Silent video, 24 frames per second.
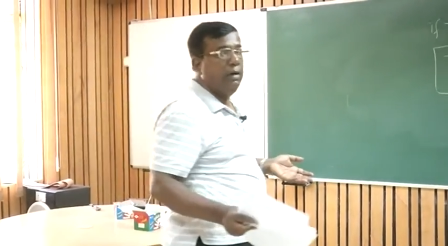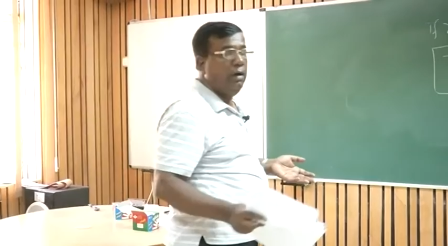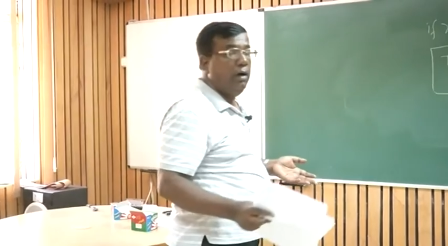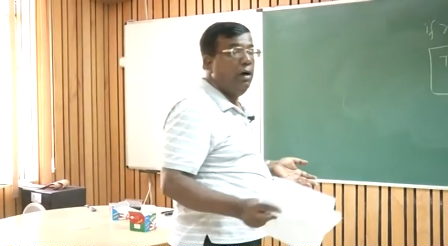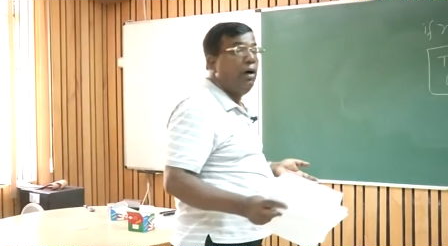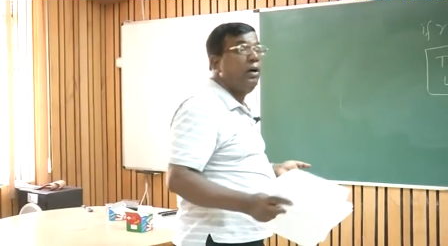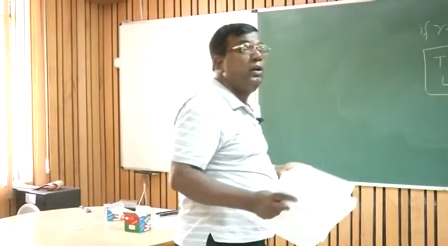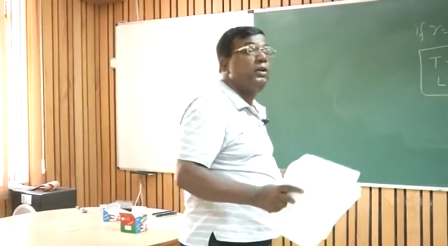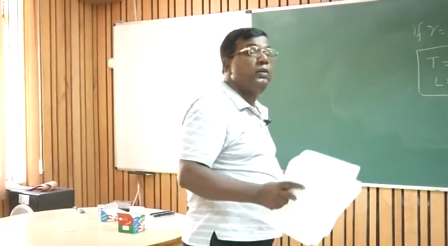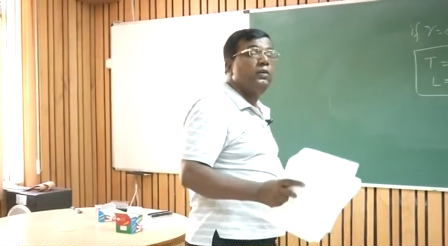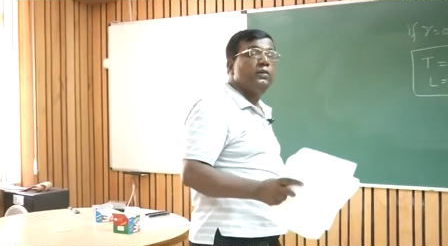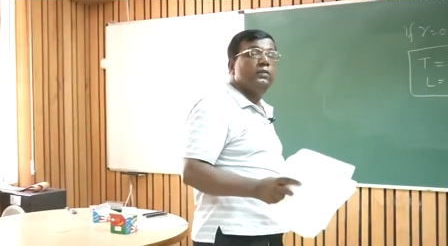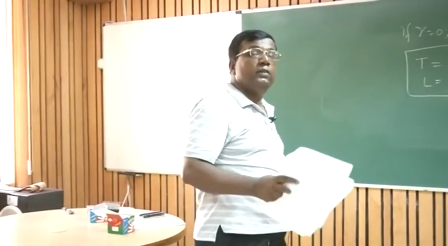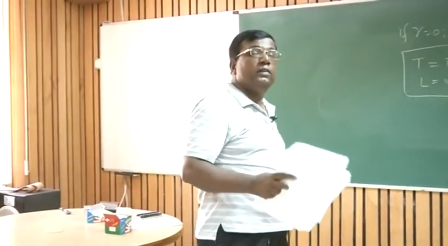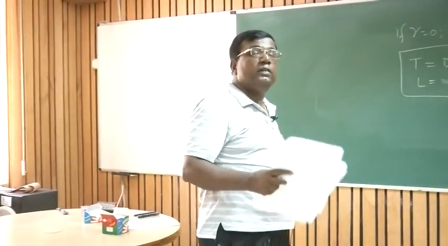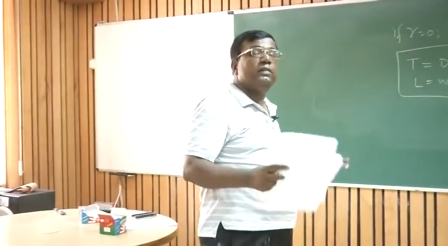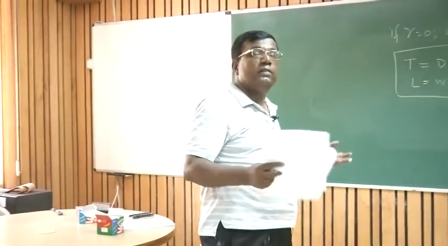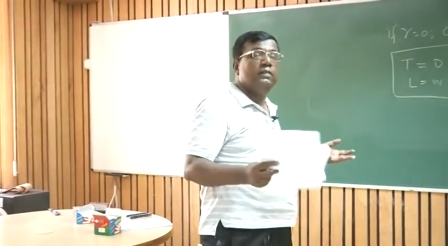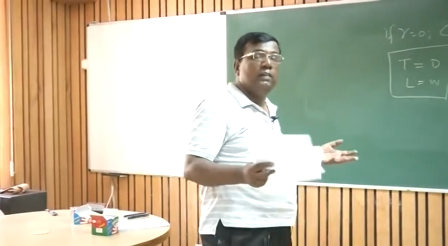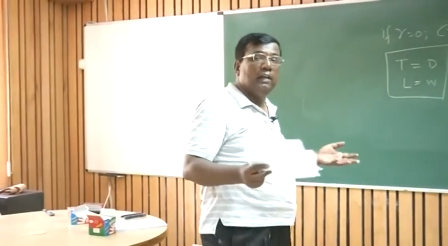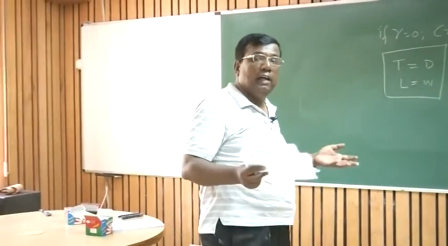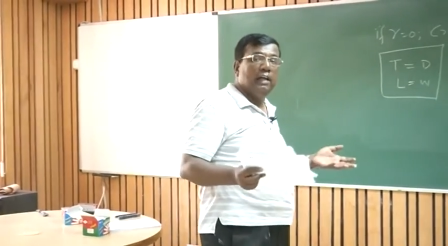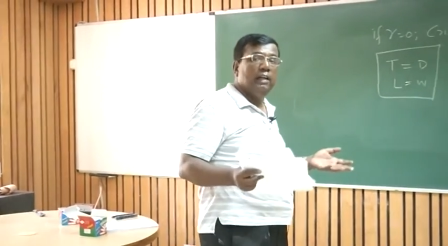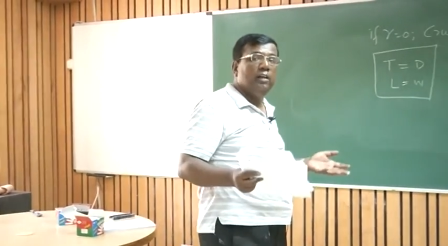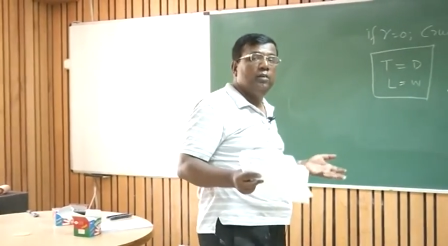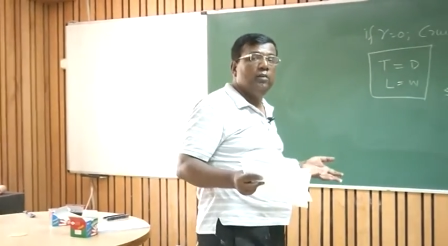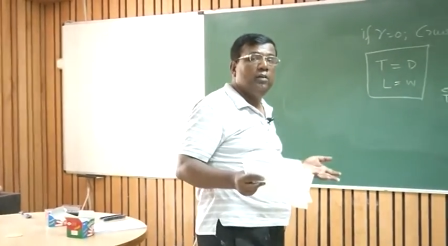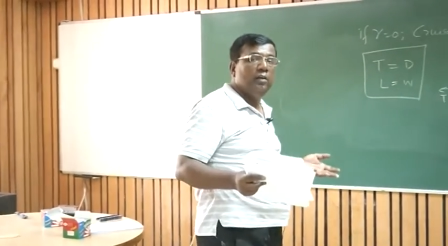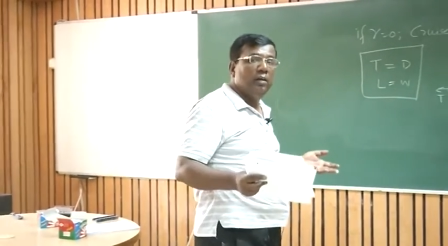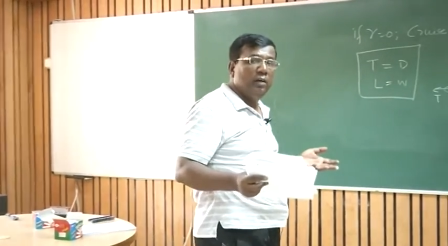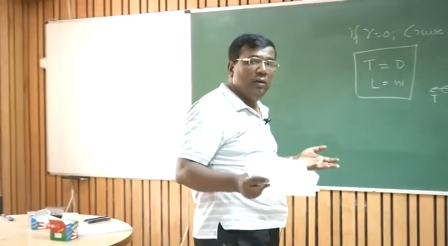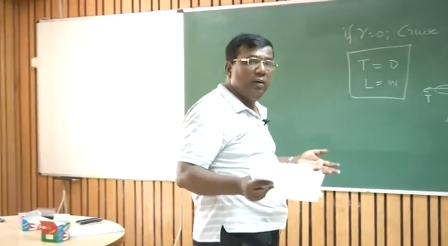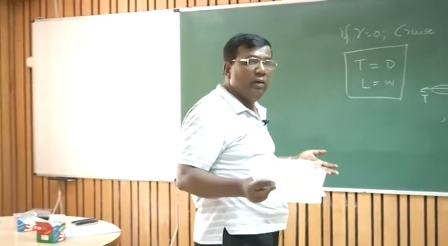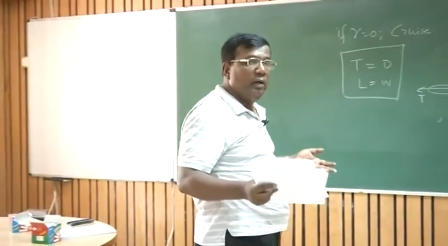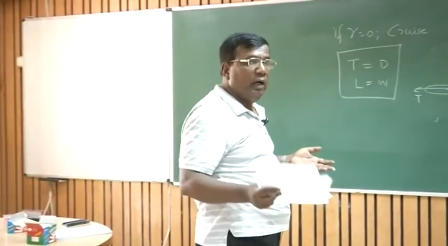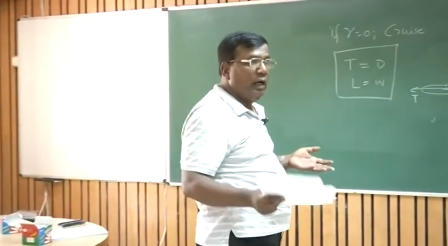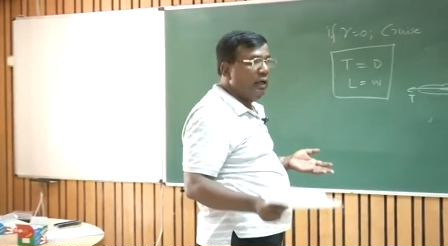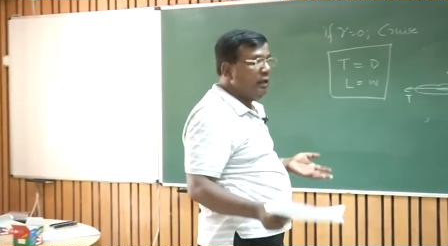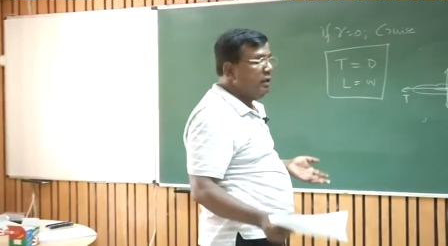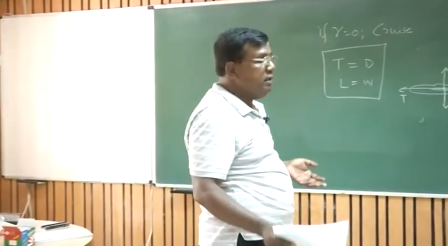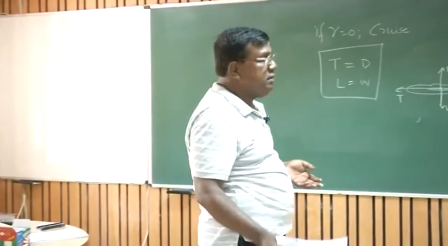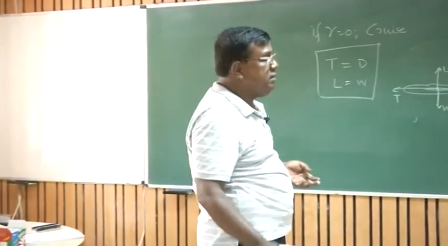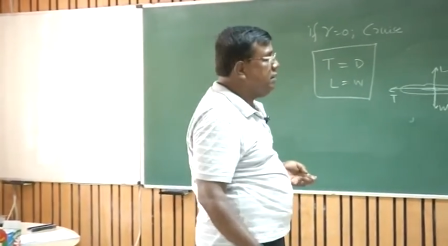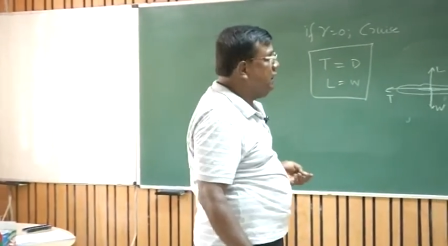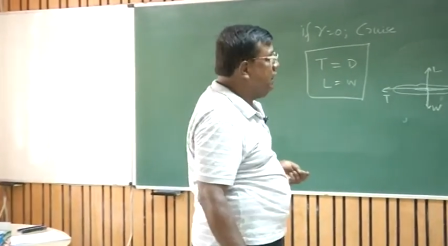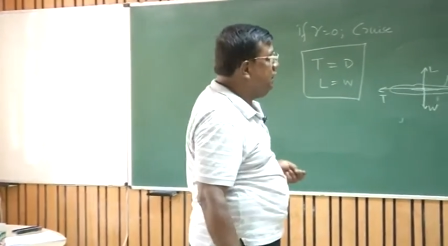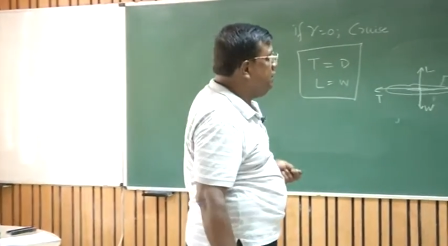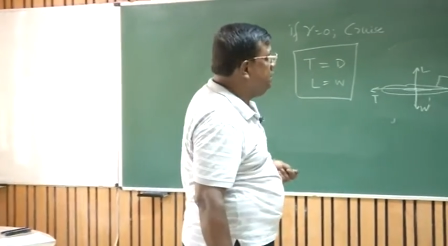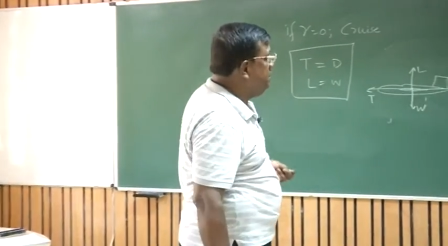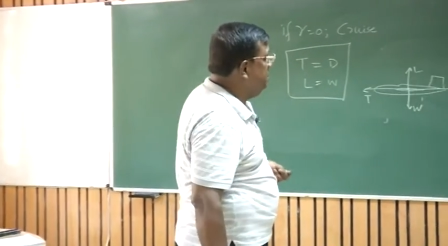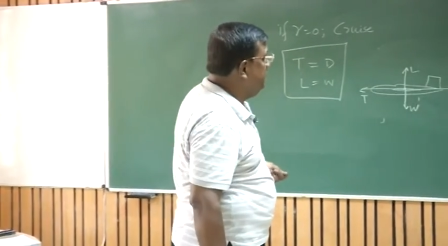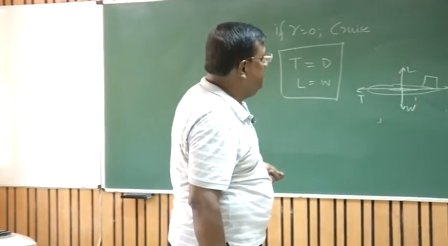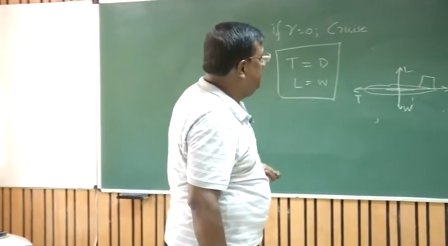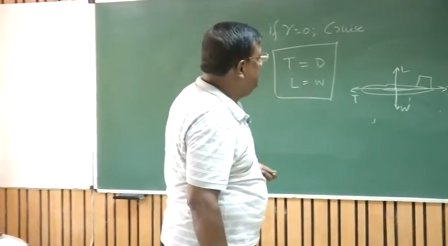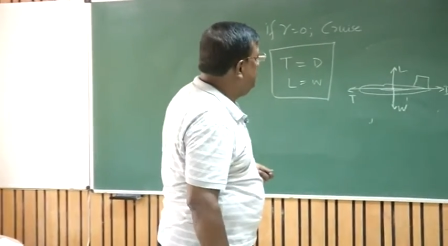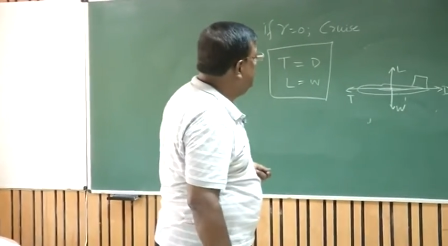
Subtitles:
or requisite CL. You will understand soon,